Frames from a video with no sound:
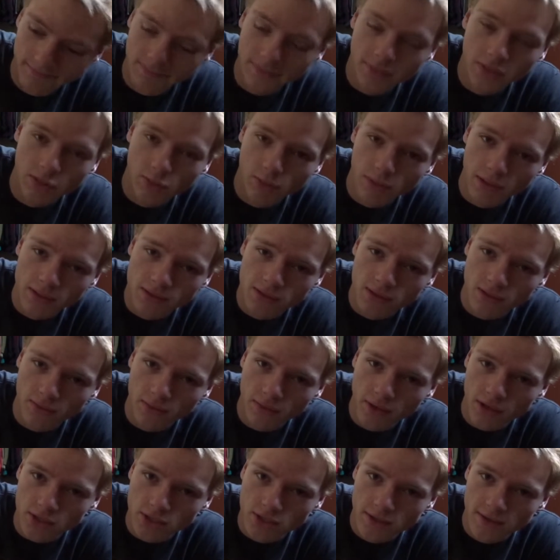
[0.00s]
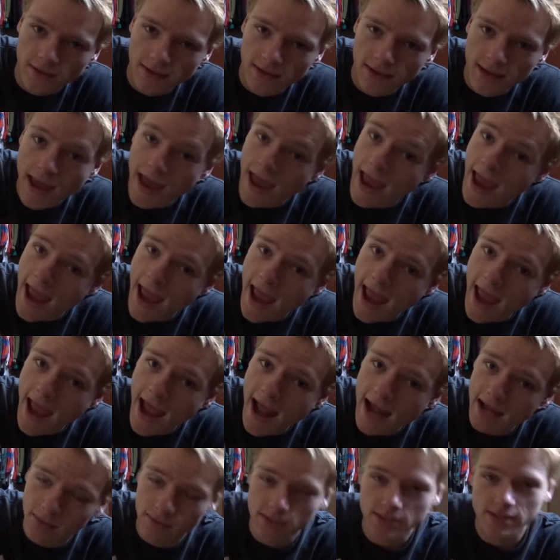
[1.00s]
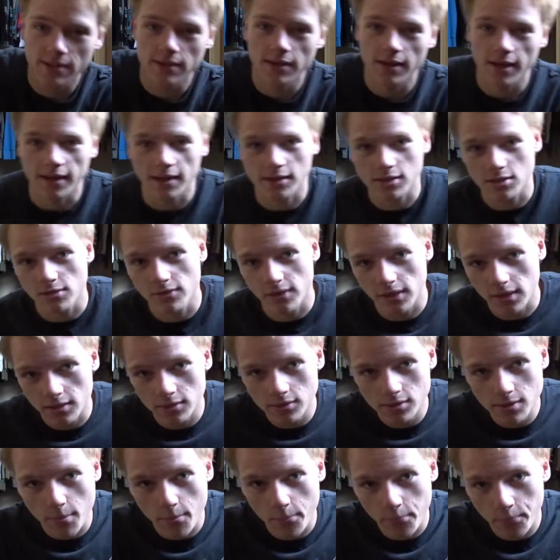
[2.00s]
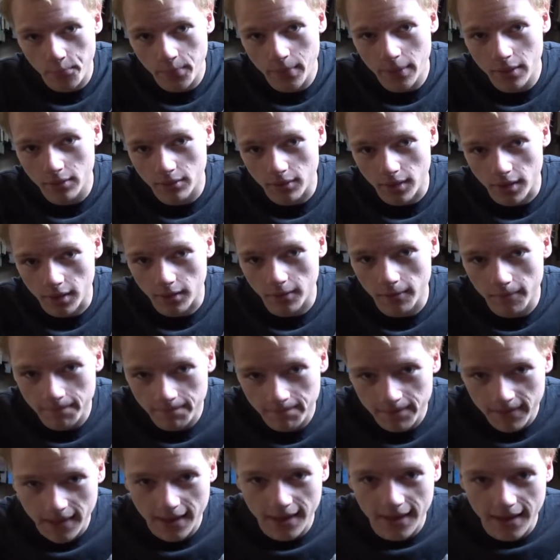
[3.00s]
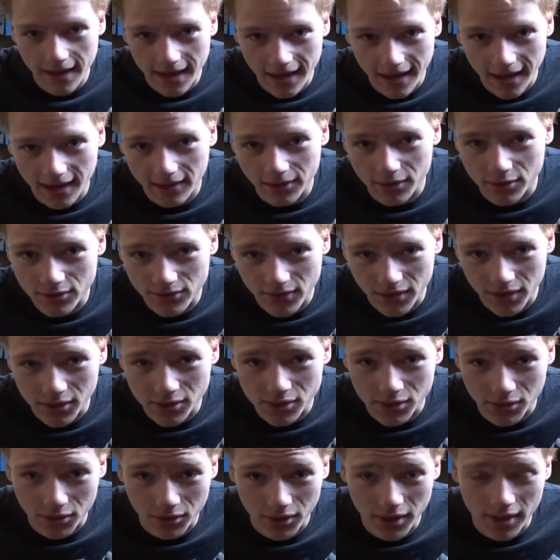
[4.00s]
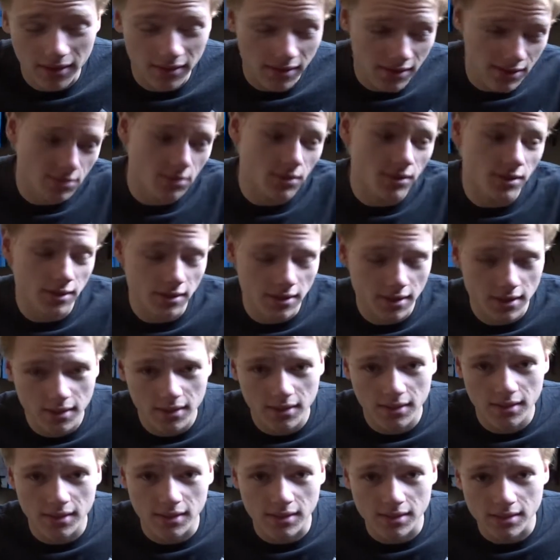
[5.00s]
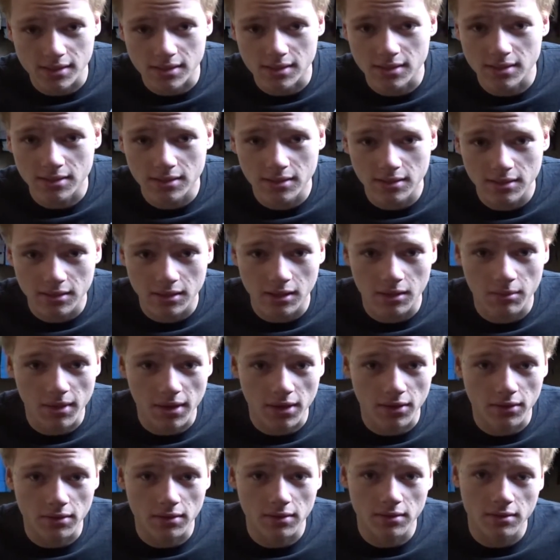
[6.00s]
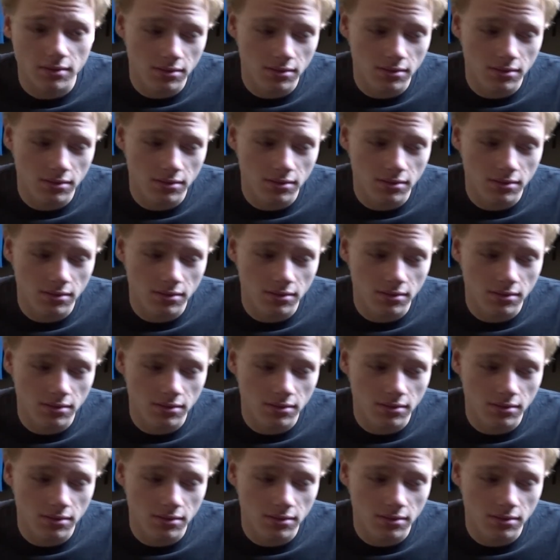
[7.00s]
go buy yourself a watch. Anyways, I got 2 videos right here, and those videos are great. This one is about